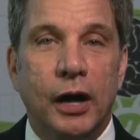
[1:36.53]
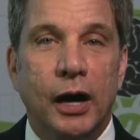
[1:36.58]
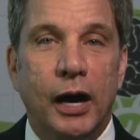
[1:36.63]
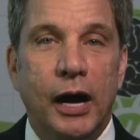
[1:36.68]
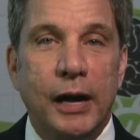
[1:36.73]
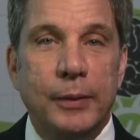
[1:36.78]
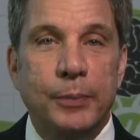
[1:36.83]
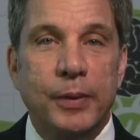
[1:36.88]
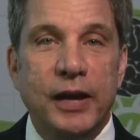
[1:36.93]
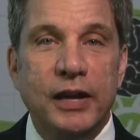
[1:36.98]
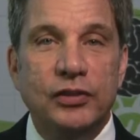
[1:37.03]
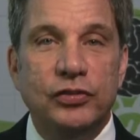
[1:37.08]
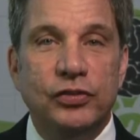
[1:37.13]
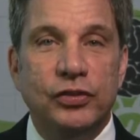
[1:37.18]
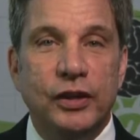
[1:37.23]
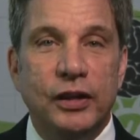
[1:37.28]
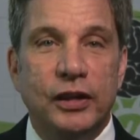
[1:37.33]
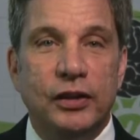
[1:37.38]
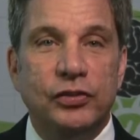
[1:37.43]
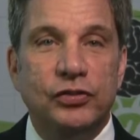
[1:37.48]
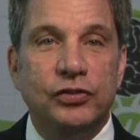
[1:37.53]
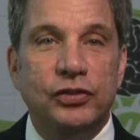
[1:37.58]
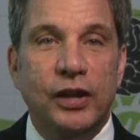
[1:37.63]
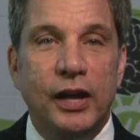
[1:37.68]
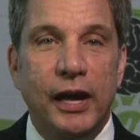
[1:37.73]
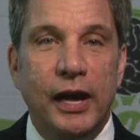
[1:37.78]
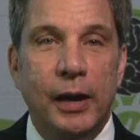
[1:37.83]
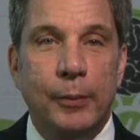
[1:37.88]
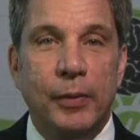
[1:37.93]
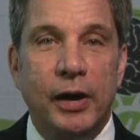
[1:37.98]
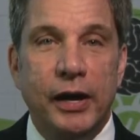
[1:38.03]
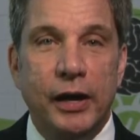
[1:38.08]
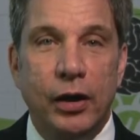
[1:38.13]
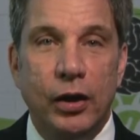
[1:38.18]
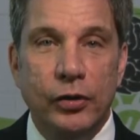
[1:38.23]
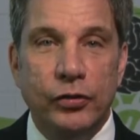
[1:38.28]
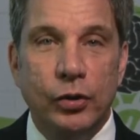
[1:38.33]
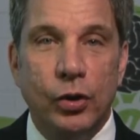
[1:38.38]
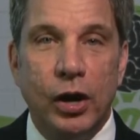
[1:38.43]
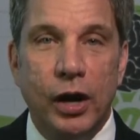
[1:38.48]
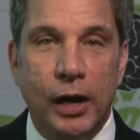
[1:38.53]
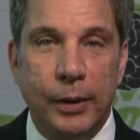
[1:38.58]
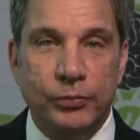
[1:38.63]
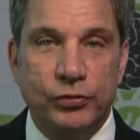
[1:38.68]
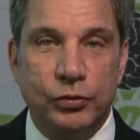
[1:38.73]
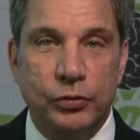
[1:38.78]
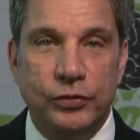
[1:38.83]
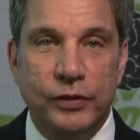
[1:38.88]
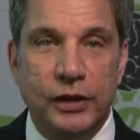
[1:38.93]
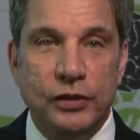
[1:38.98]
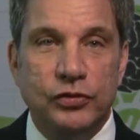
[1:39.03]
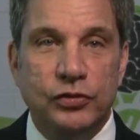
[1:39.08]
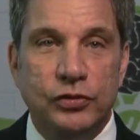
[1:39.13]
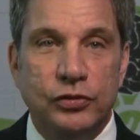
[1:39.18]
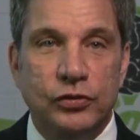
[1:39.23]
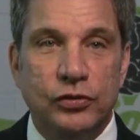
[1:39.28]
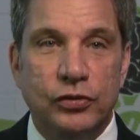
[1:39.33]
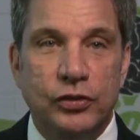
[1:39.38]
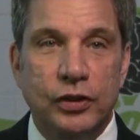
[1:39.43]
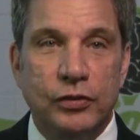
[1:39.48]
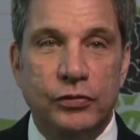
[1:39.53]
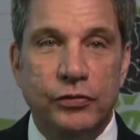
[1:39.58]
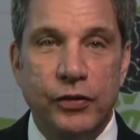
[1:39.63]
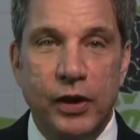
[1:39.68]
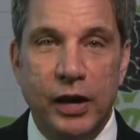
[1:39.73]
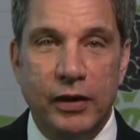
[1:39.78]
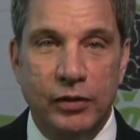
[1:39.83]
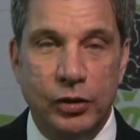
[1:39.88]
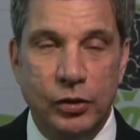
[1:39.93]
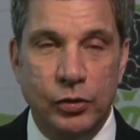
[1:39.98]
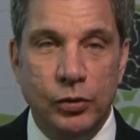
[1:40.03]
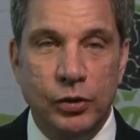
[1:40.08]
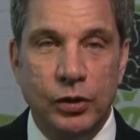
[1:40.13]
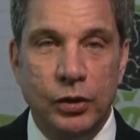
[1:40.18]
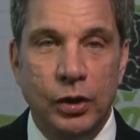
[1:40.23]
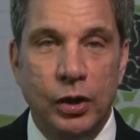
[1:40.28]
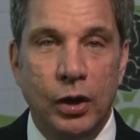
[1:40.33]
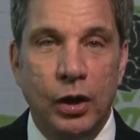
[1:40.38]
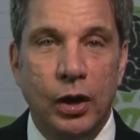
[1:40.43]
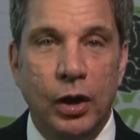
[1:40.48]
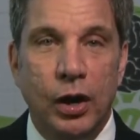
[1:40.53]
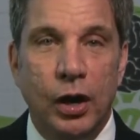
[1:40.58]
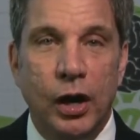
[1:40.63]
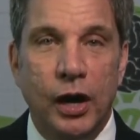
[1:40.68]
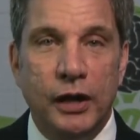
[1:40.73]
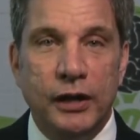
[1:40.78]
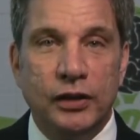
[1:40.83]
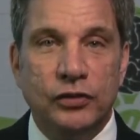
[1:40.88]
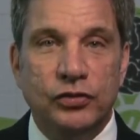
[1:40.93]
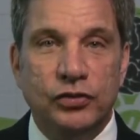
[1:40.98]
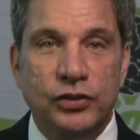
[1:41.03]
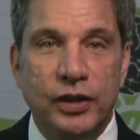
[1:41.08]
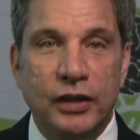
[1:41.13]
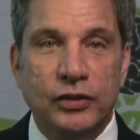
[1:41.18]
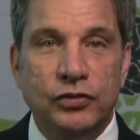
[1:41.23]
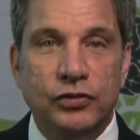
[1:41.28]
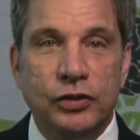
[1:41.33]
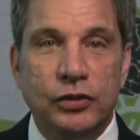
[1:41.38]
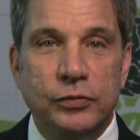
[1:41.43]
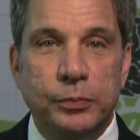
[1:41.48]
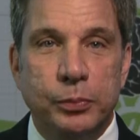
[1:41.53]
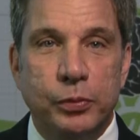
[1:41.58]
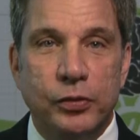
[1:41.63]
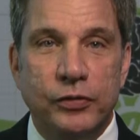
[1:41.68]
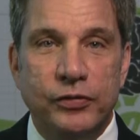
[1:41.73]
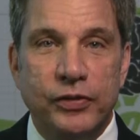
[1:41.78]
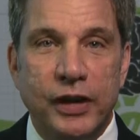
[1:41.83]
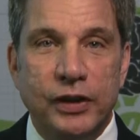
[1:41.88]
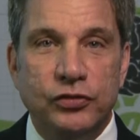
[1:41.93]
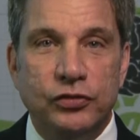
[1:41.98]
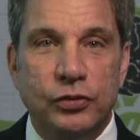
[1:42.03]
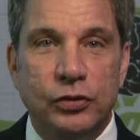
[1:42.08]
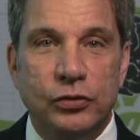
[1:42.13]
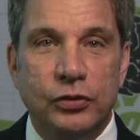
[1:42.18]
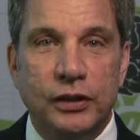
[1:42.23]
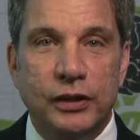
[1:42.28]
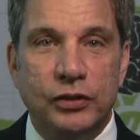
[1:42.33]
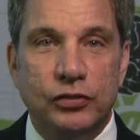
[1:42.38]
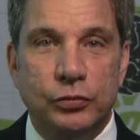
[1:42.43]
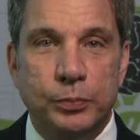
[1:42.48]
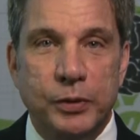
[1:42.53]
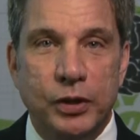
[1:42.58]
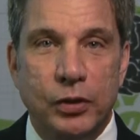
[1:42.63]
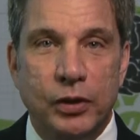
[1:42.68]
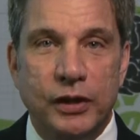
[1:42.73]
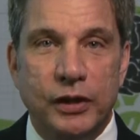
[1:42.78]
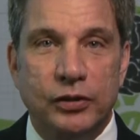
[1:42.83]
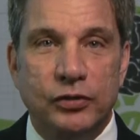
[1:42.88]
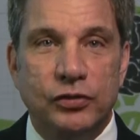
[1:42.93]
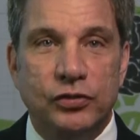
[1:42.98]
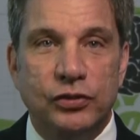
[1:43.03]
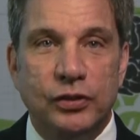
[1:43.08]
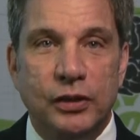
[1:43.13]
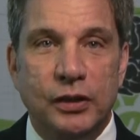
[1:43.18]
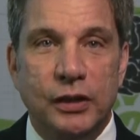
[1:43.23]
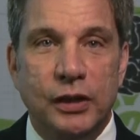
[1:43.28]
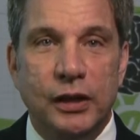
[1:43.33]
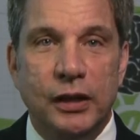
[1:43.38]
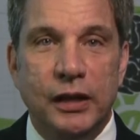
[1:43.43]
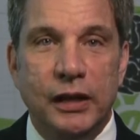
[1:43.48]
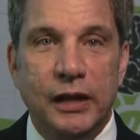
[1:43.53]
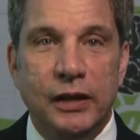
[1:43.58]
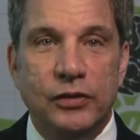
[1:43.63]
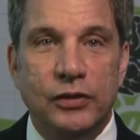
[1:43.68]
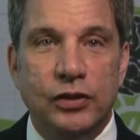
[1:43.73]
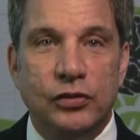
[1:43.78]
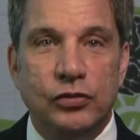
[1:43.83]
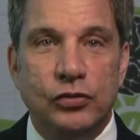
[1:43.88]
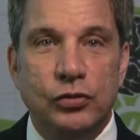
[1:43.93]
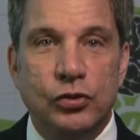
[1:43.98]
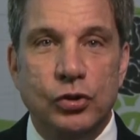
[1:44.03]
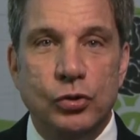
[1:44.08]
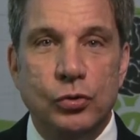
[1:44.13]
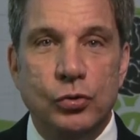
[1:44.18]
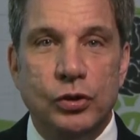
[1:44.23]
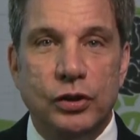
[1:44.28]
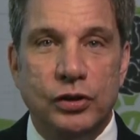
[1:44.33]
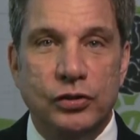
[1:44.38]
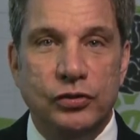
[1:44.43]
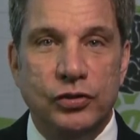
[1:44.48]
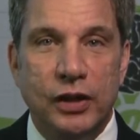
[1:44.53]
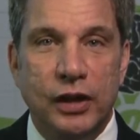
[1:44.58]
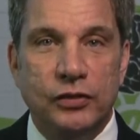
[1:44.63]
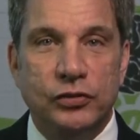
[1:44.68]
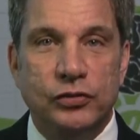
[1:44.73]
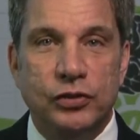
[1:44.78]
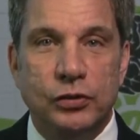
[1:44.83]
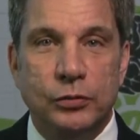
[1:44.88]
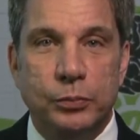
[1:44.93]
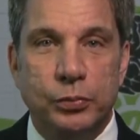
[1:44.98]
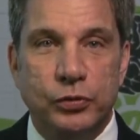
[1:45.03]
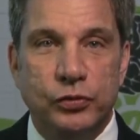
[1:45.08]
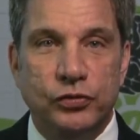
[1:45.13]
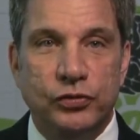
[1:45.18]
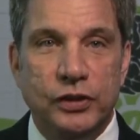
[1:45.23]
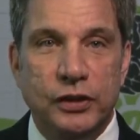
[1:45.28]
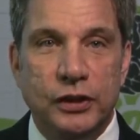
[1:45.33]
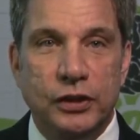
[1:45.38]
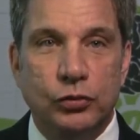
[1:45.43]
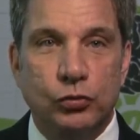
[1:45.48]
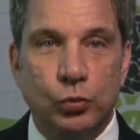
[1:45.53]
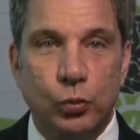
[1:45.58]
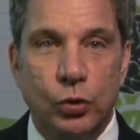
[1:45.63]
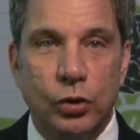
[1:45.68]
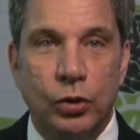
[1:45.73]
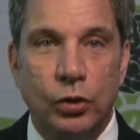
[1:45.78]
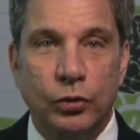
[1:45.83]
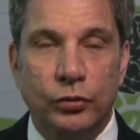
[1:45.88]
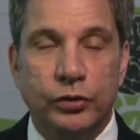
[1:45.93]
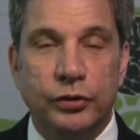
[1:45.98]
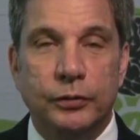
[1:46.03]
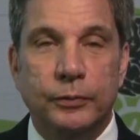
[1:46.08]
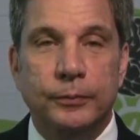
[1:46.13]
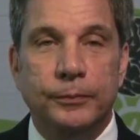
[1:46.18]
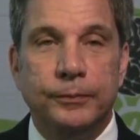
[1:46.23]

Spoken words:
I base this and my other observations that follow on extensive professional experience in this new contested proceedings world.